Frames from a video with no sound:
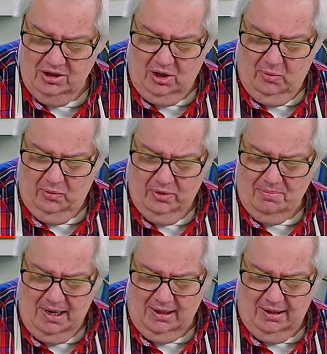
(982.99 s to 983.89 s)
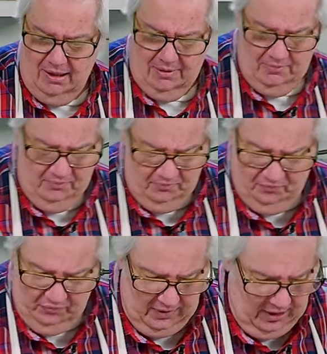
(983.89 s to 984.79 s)
You know what would make a
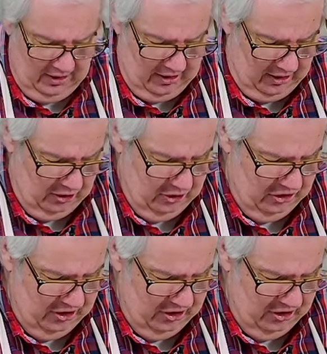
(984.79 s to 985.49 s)
good